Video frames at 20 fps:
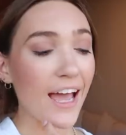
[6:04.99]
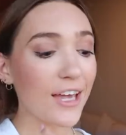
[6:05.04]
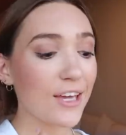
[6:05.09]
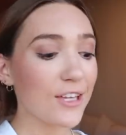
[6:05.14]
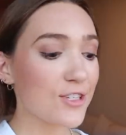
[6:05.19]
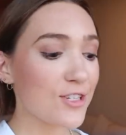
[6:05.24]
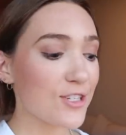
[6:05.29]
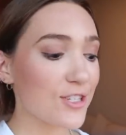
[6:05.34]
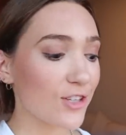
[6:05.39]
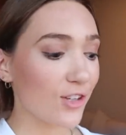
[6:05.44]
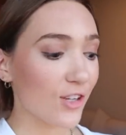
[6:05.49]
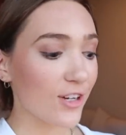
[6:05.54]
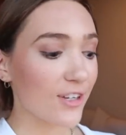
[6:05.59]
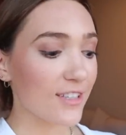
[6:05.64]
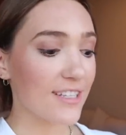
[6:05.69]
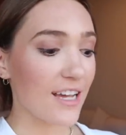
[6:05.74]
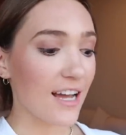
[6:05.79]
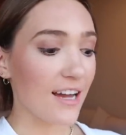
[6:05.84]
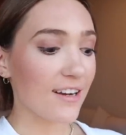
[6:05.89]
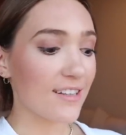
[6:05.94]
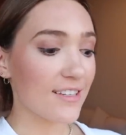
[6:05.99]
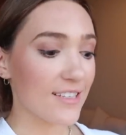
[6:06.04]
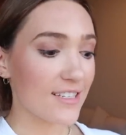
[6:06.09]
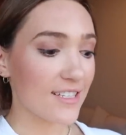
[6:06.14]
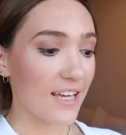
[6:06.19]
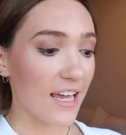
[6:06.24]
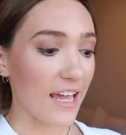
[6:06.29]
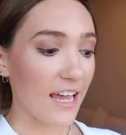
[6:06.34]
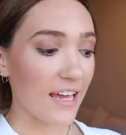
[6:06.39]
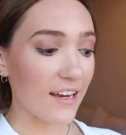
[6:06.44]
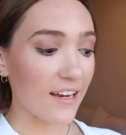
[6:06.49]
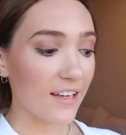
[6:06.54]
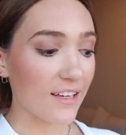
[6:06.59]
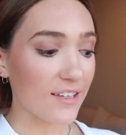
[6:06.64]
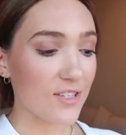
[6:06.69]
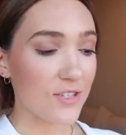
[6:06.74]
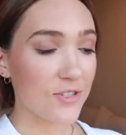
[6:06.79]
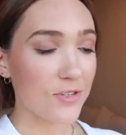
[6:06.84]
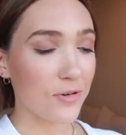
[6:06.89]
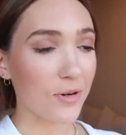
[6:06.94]
I can just look down and see Aiden
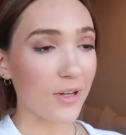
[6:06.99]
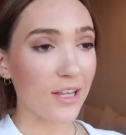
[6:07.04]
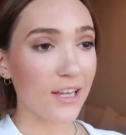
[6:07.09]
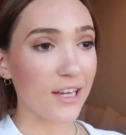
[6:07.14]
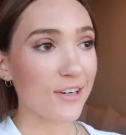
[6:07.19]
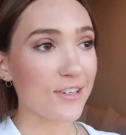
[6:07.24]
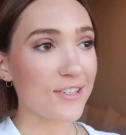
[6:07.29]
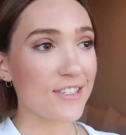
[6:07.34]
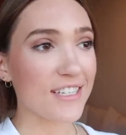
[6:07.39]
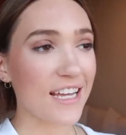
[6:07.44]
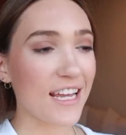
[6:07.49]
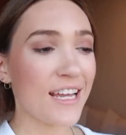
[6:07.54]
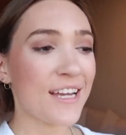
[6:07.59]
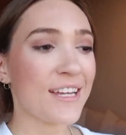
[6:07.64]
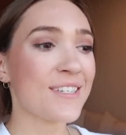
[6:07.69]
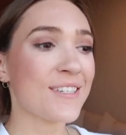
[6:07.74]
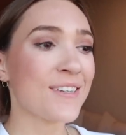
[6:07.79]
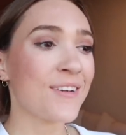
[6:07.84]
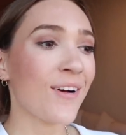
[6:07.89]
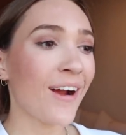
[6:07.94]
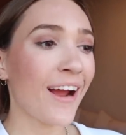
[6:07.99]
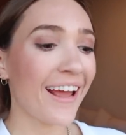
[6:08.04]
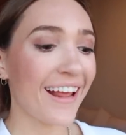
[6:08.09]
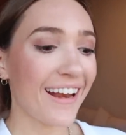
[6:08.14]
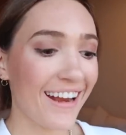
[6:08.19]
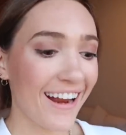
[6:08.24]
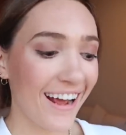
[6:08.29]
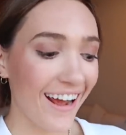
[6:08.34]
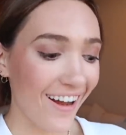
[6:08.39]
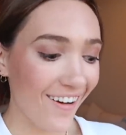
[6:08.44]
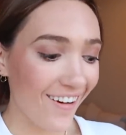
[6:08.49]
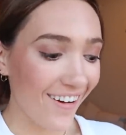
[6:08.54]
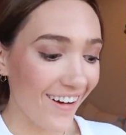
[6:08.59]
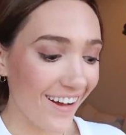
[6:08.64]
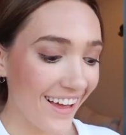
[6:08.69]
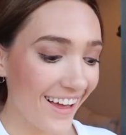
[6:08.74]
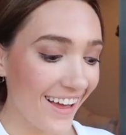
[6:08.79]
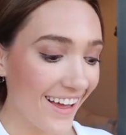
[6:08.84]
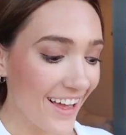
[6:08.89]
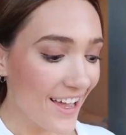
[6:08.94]
because he's grilling our steaks right now.
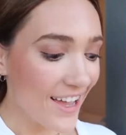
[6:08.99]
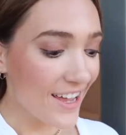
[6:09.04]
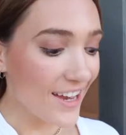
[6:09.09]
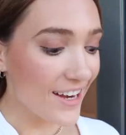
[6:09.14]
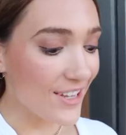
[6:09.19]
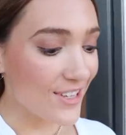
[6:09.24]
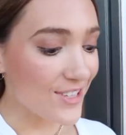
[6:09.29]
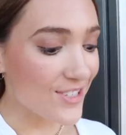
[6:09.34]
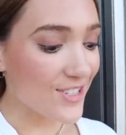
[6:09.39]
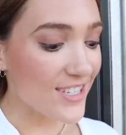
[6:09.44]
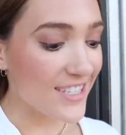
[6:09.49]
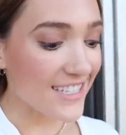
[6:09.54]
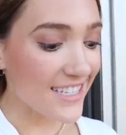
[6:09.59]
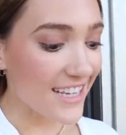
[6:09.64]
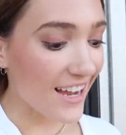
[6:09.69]
And he's just